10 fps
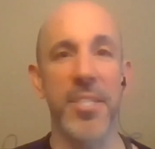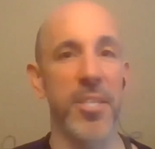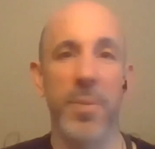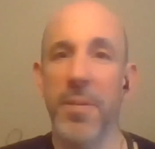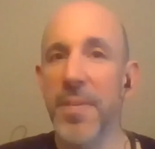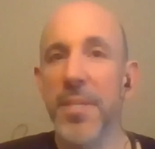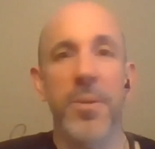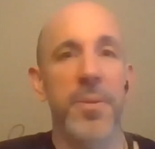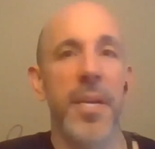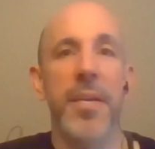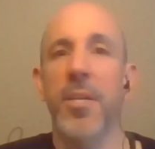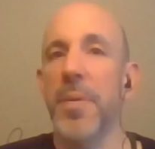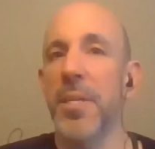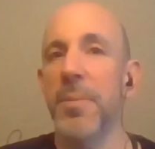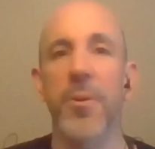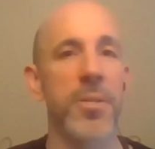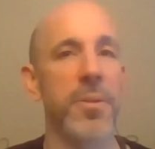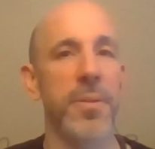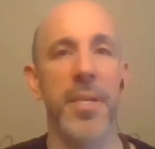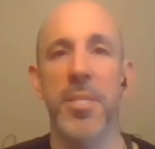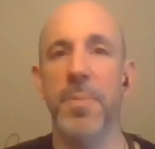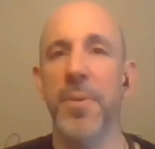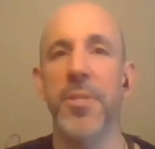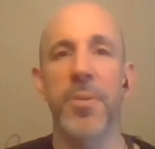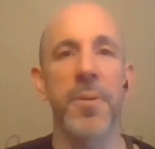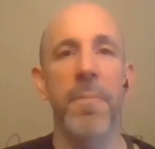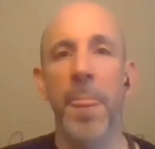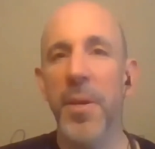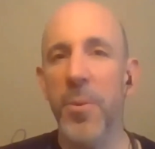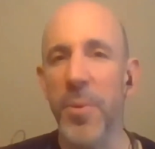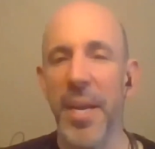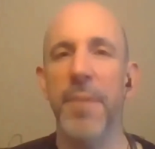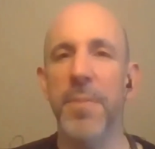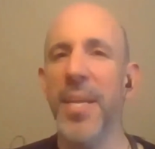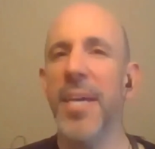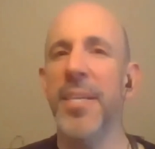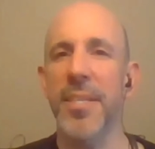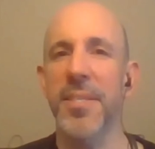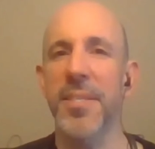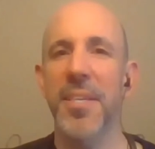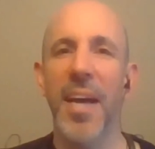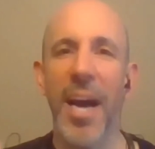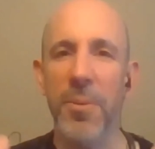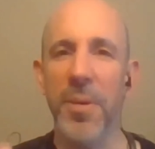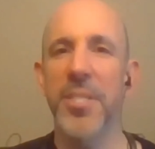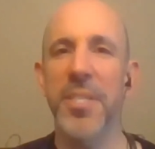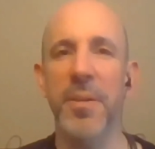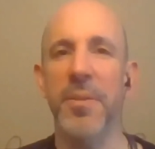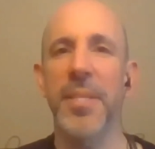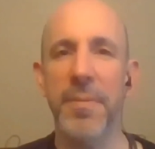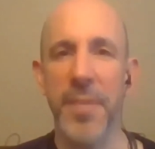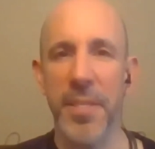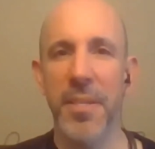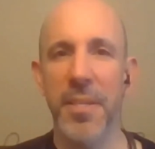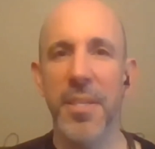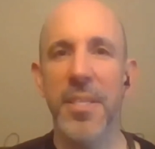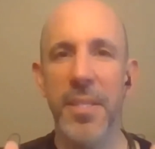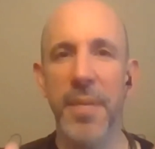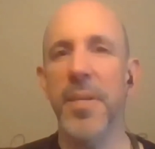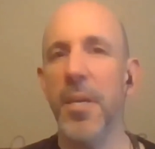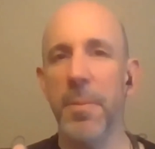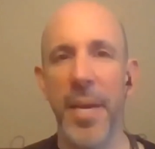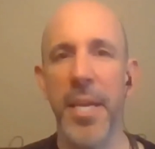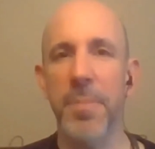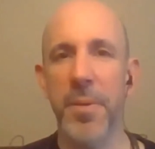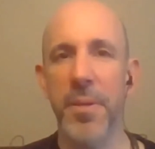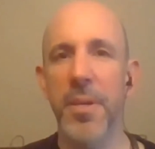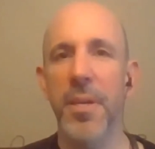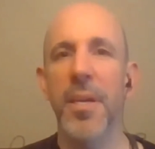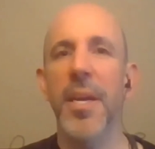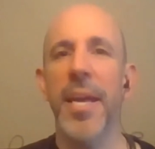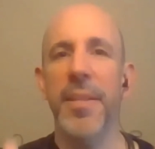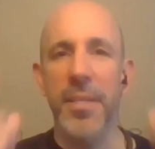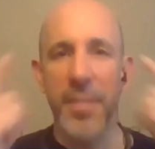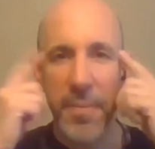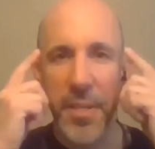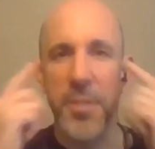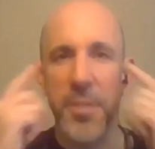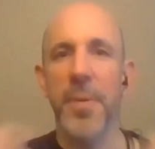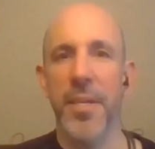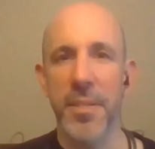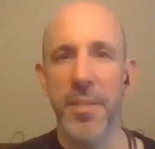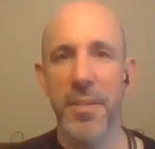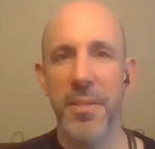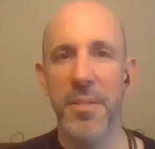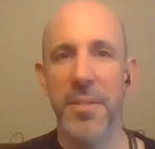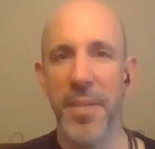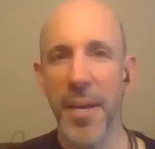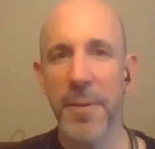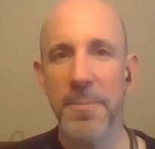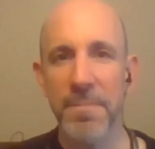It could be a physical thing, it could be an emotional thing, spiritual, whatever that is. I want you to live it on paper, and then live it in your mind, okay?